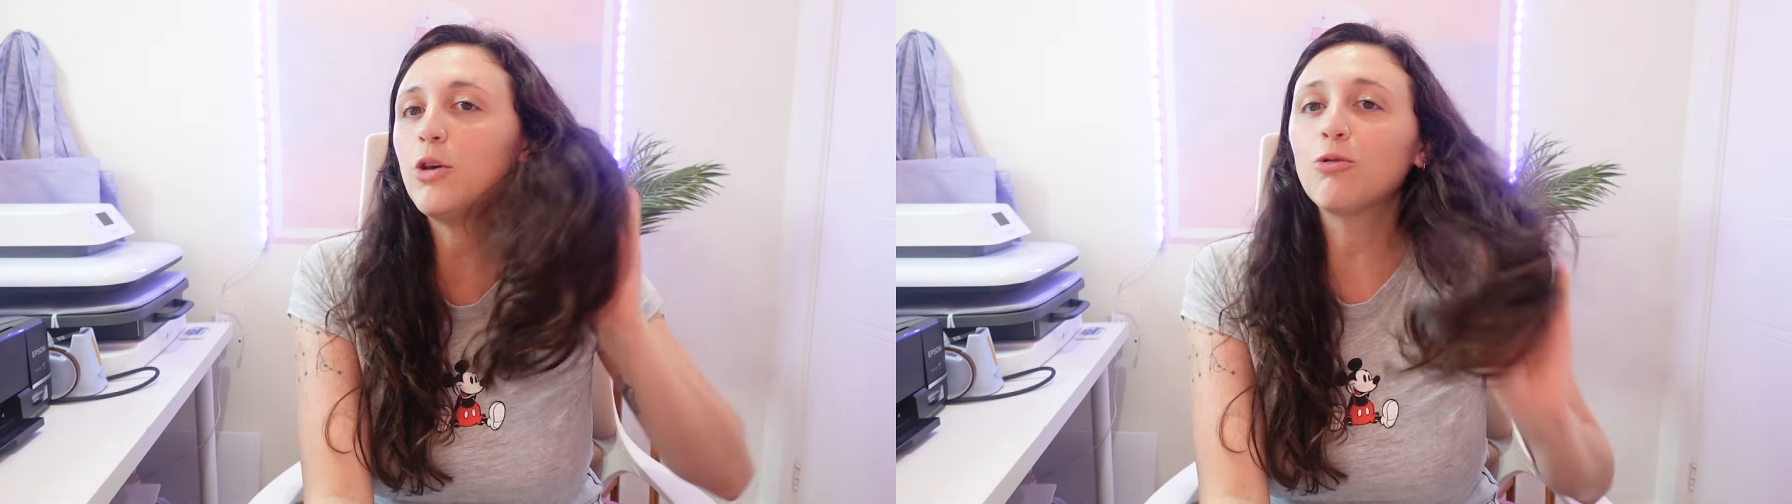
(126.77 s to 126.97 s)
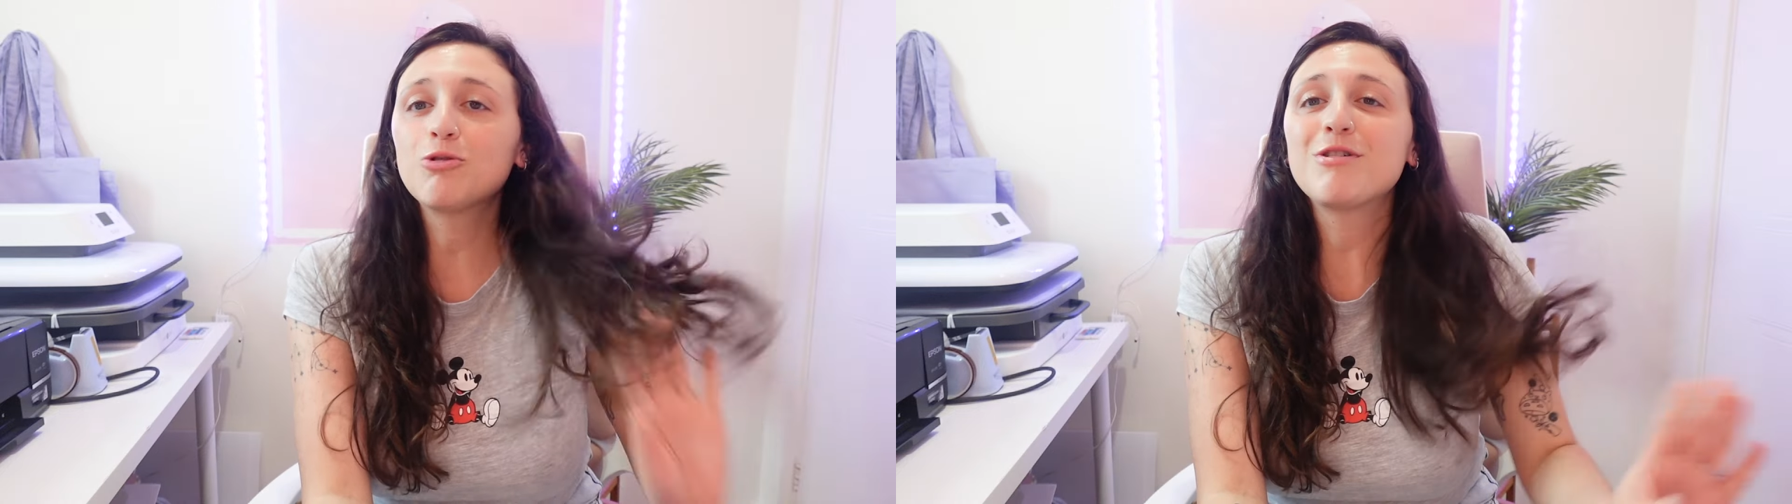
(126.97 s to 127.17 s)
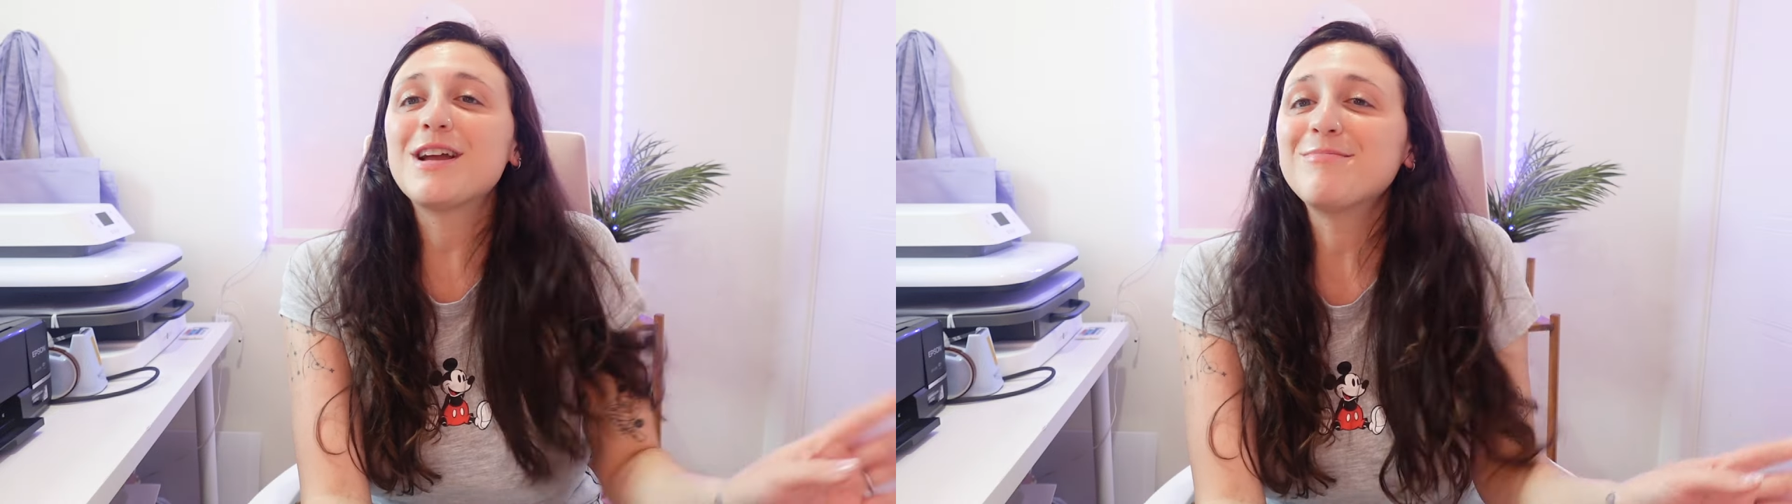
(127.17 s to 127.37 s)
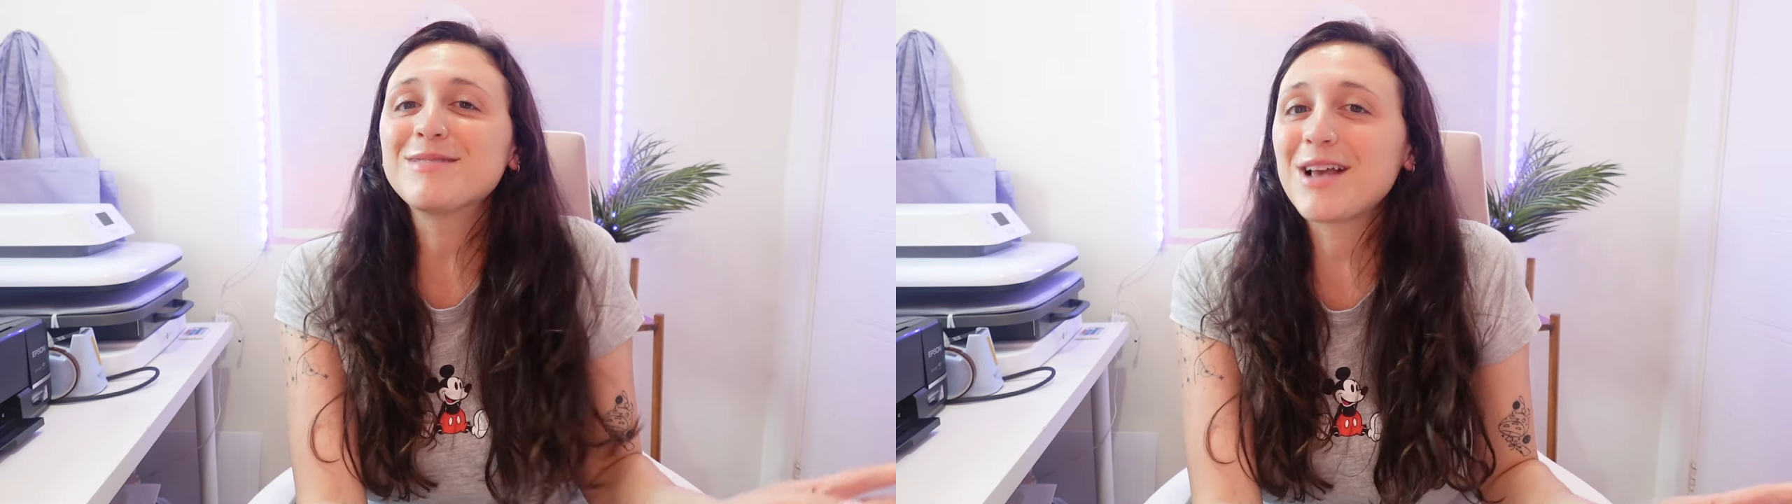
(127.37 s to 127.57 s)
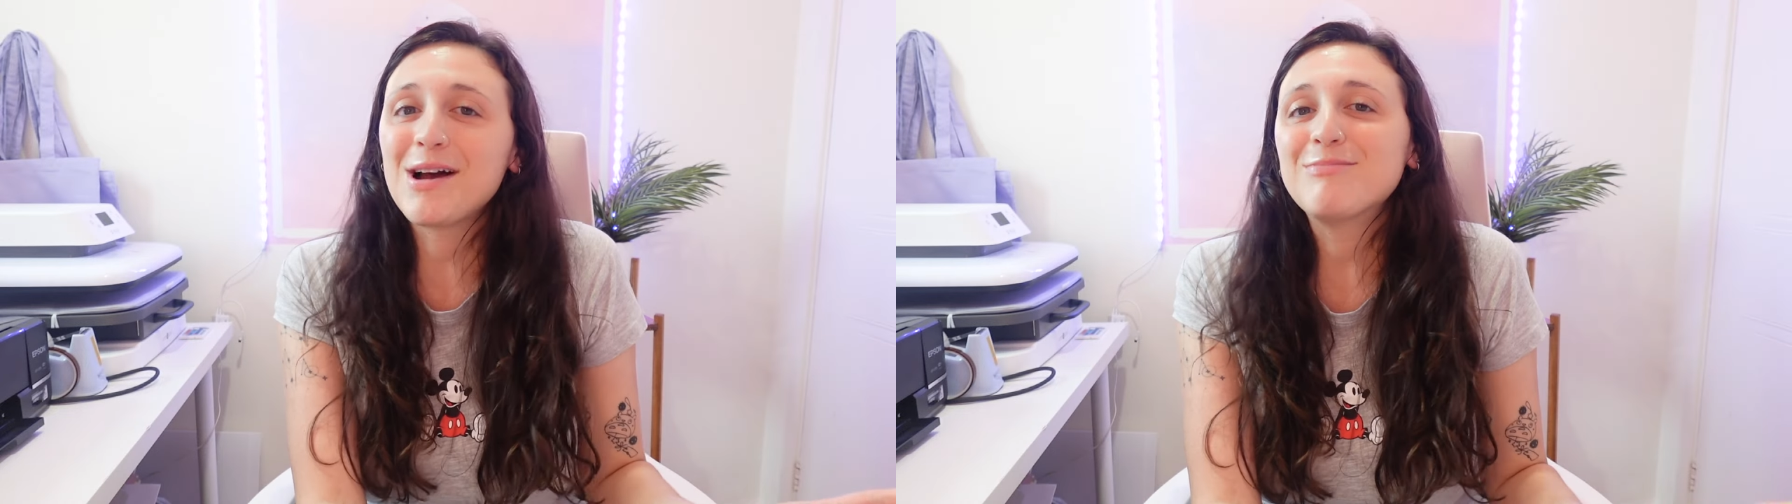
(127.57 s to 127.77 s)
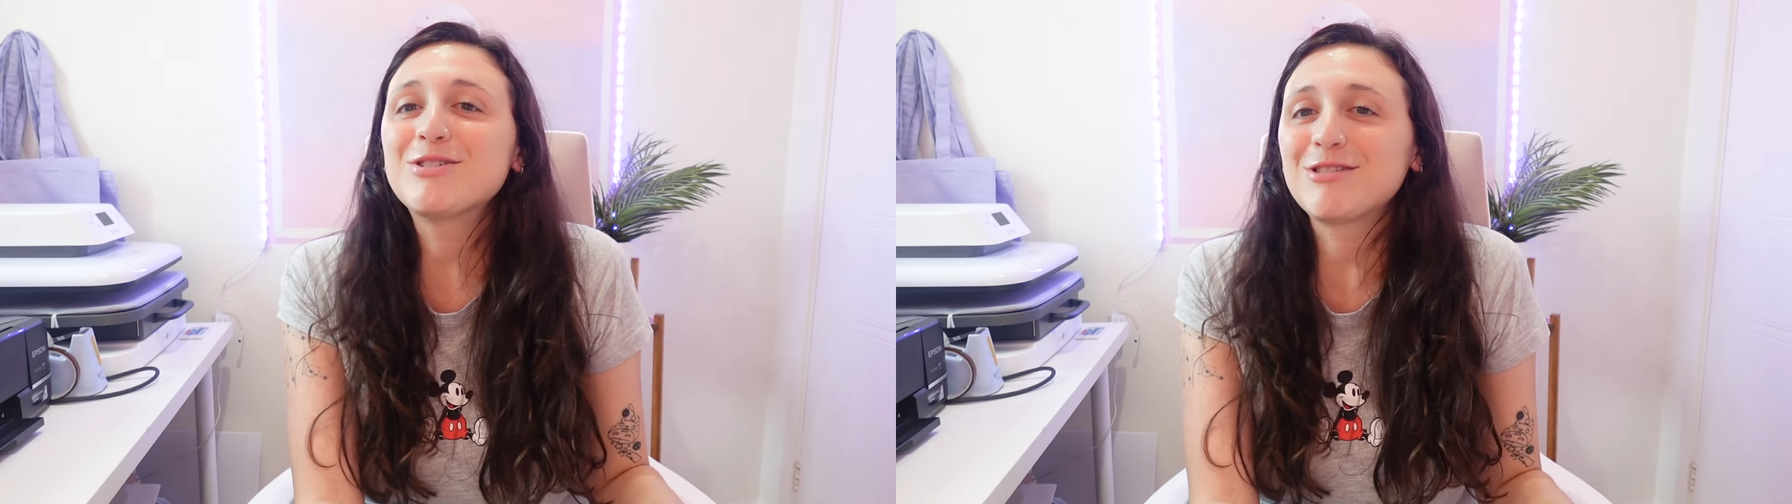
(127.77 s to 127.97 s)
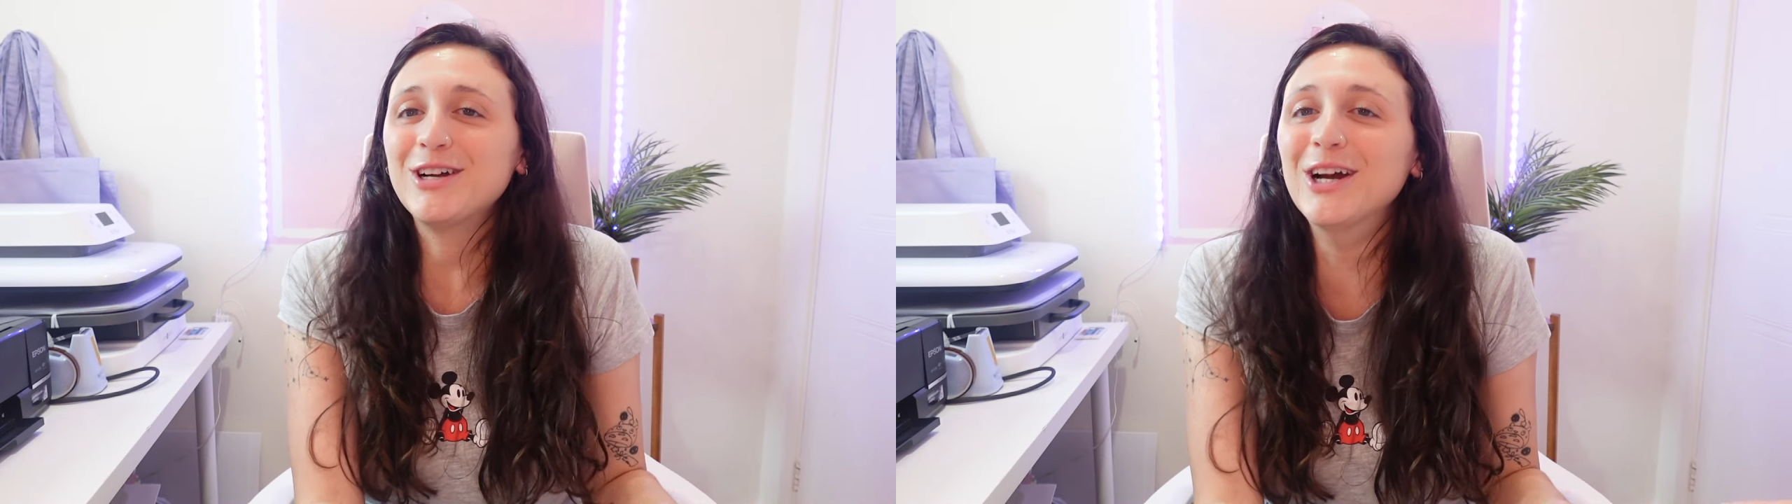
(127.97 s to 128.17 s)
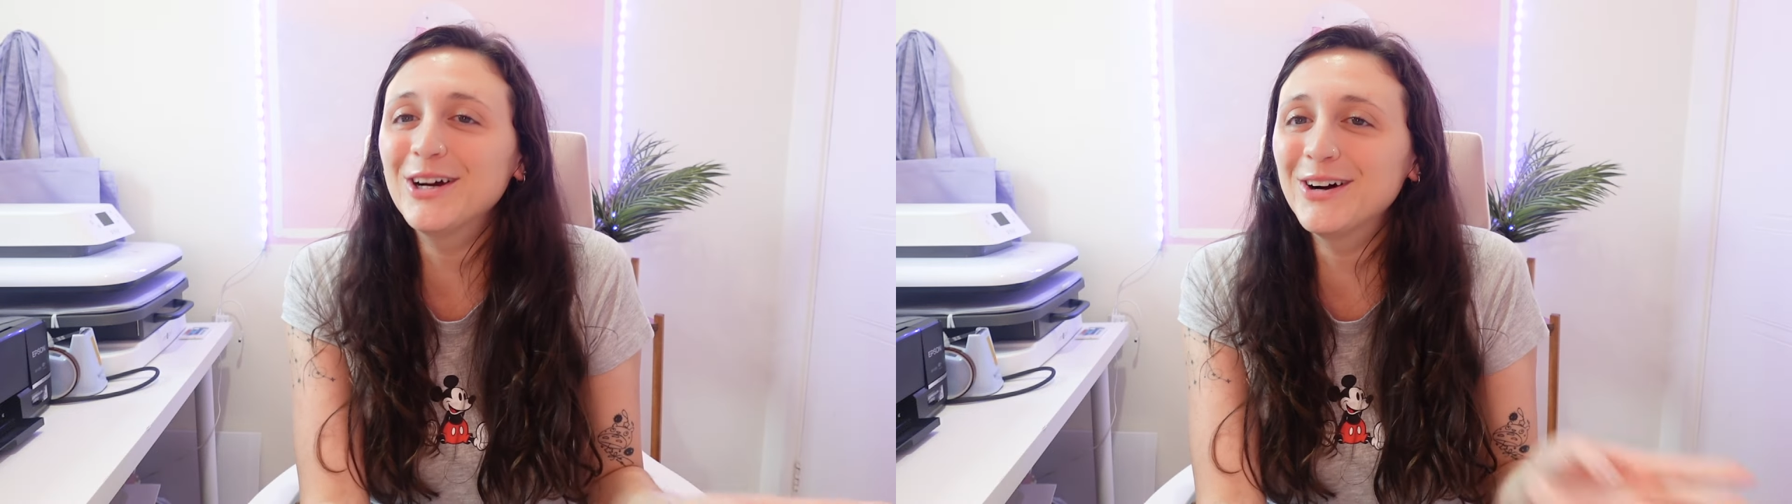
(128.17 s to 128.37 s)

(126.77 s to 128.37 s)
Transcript: your dreams come true.